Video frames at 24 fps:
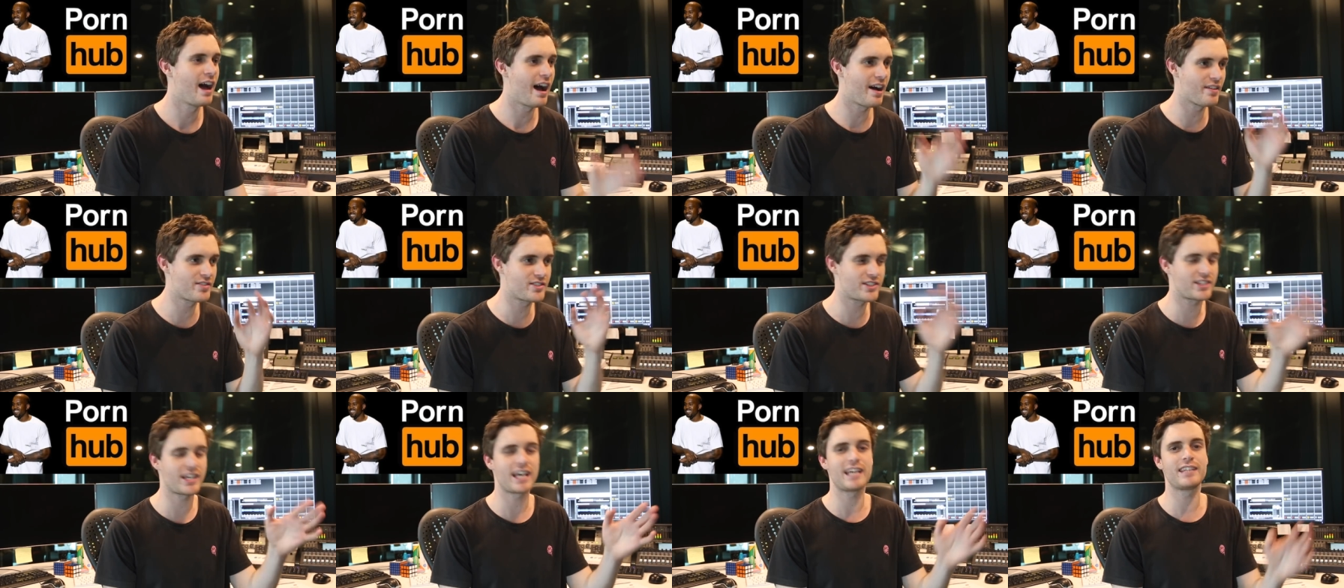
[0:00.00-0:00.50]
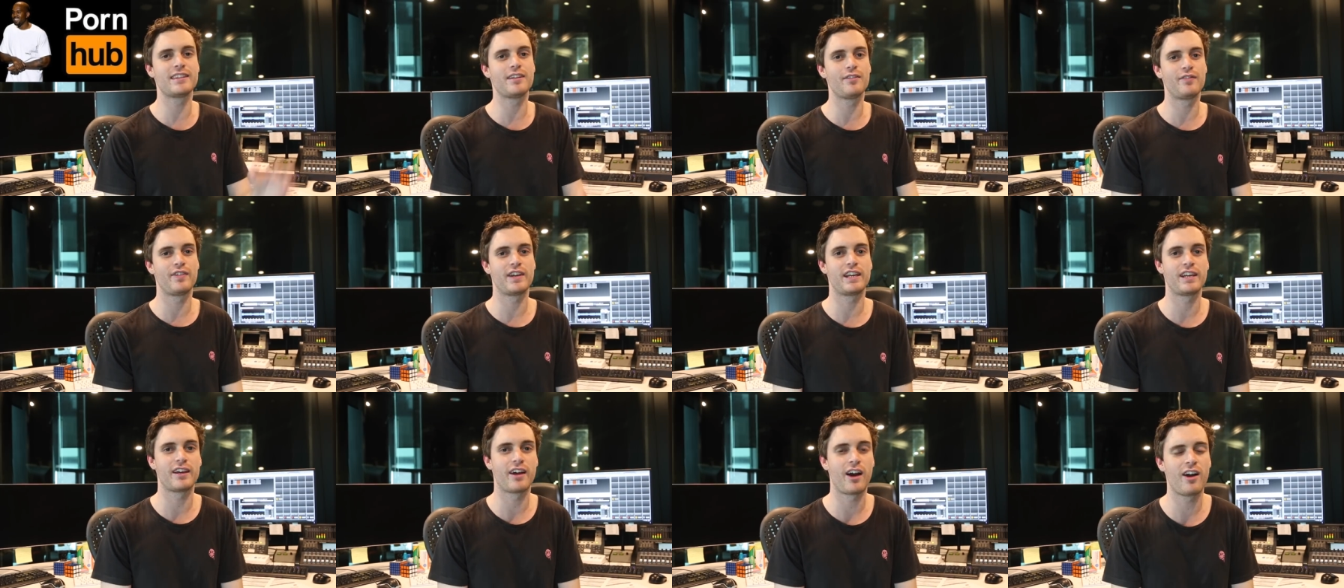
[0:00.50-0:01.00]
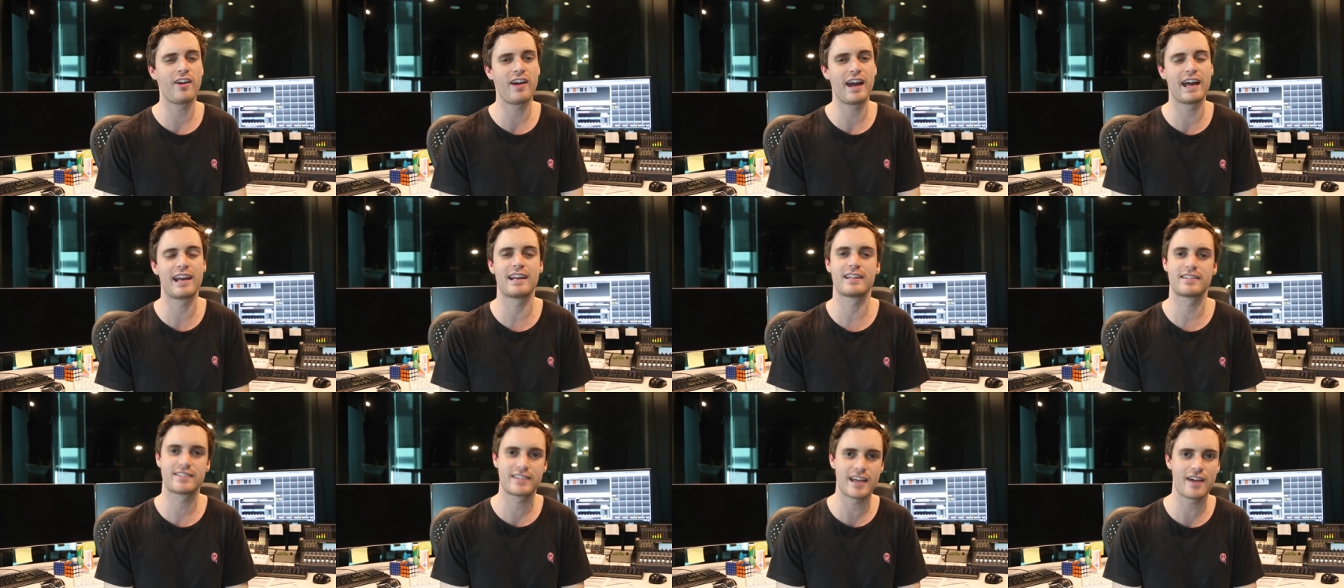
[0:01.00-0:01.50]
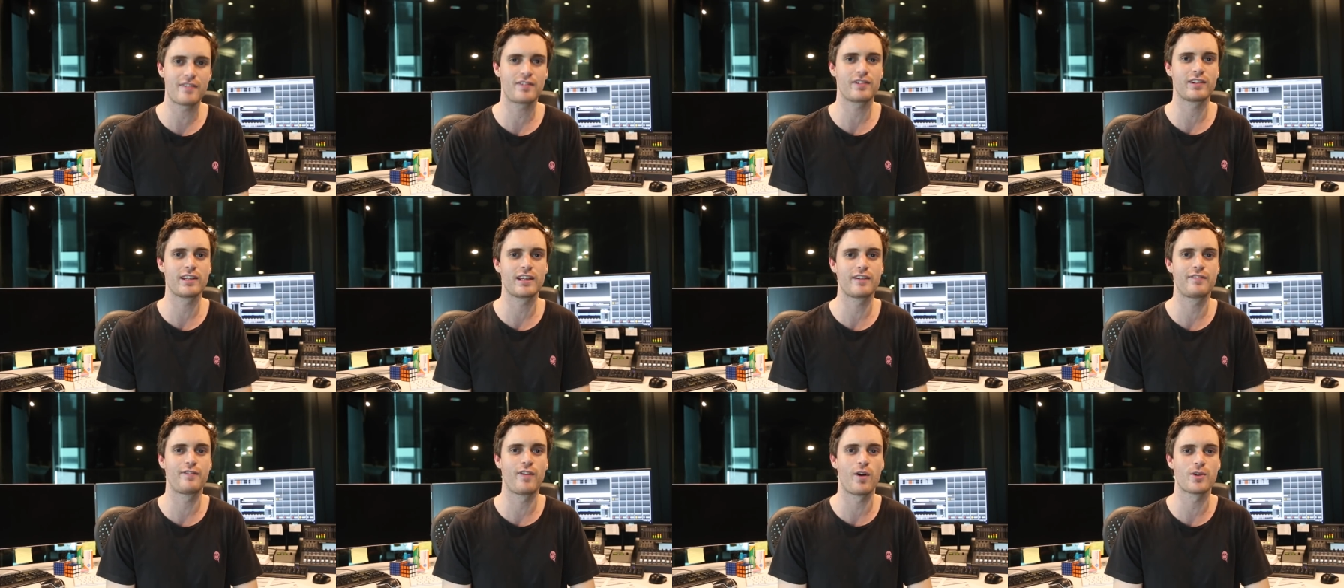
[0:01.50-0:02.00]
I've seen the video and it
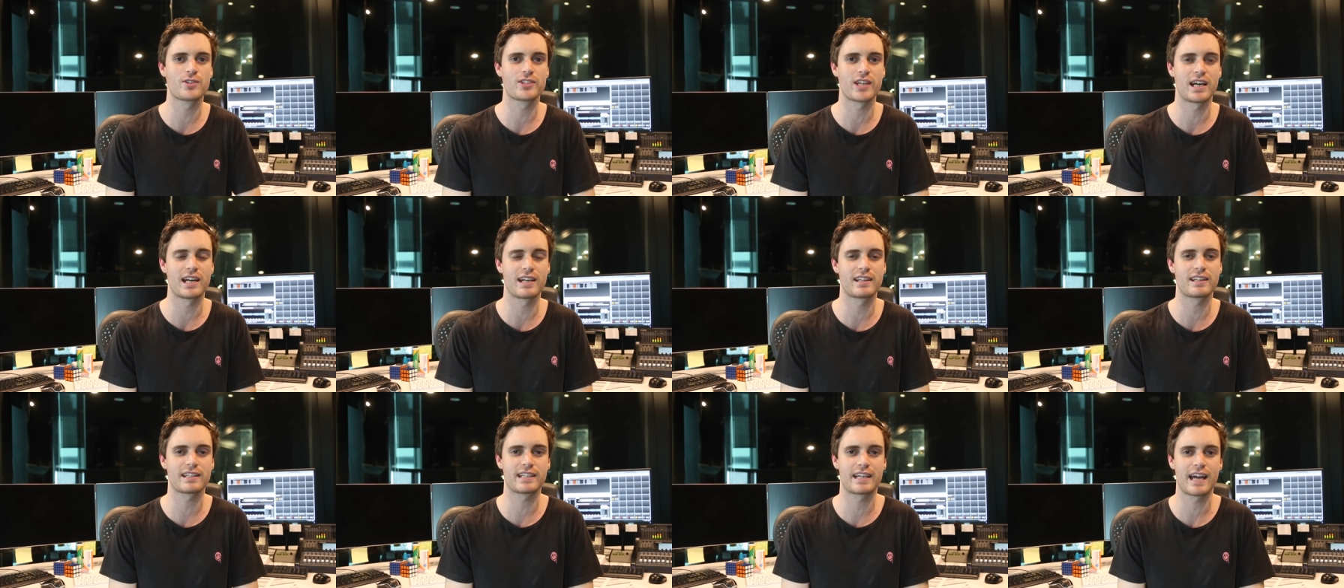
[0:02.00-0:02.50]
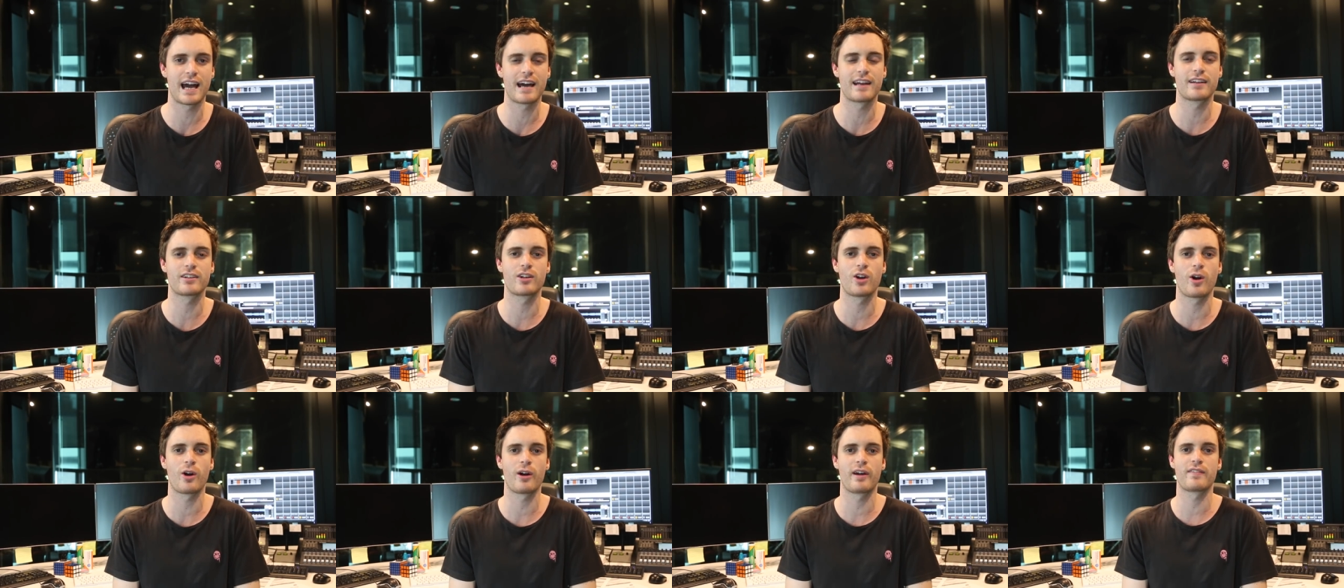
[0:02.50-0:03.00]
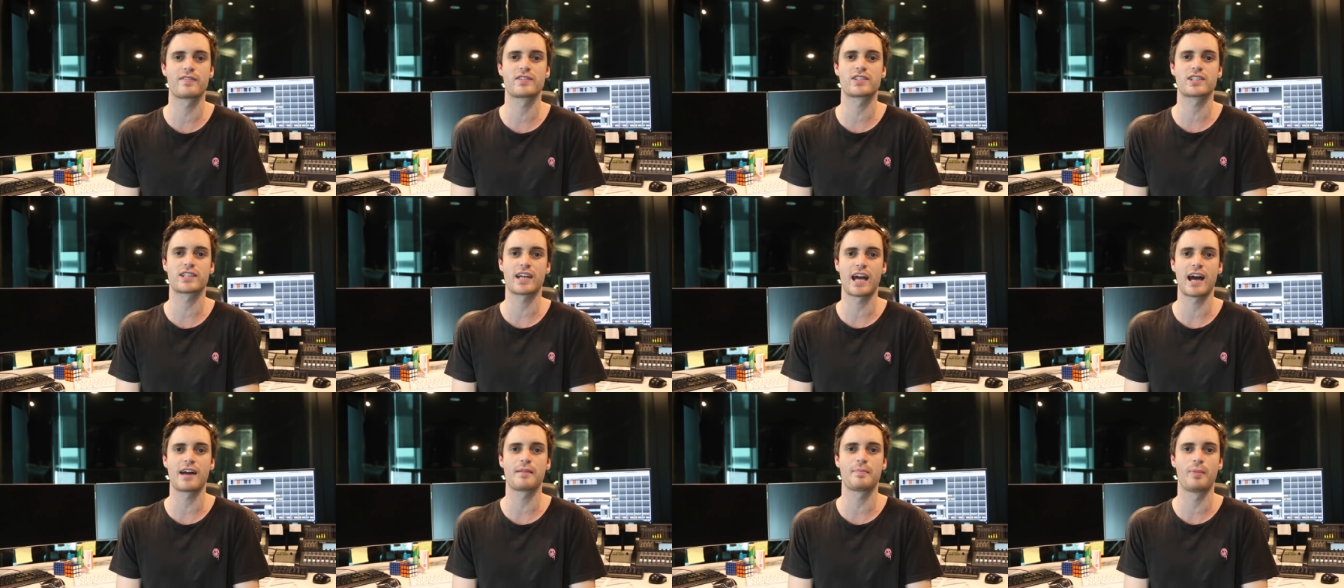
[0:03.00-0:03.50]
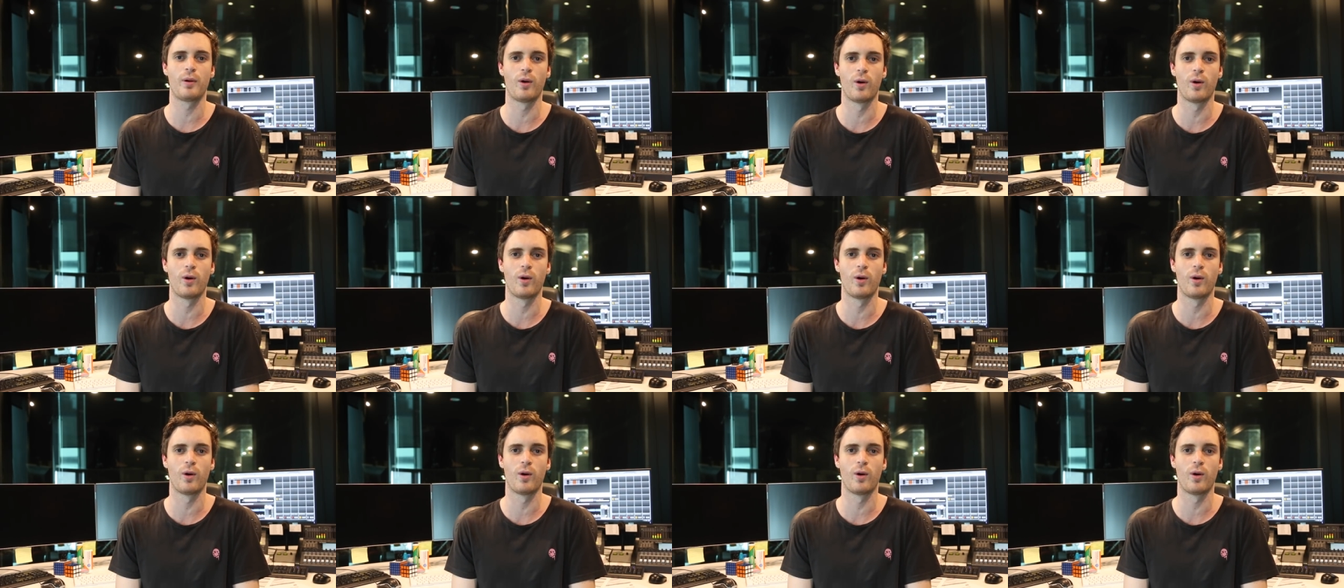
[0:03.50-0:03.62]
definitely falls under the category of scat